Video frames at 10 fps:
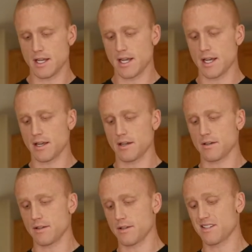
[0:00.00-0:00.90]

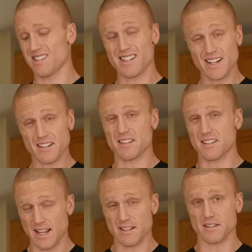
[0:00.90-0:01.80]
and 6
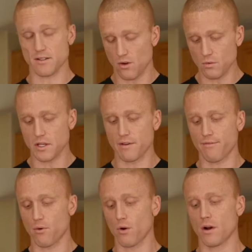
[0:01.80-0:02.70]
cents only
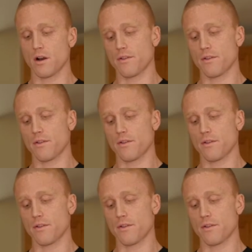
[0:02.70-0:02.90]
for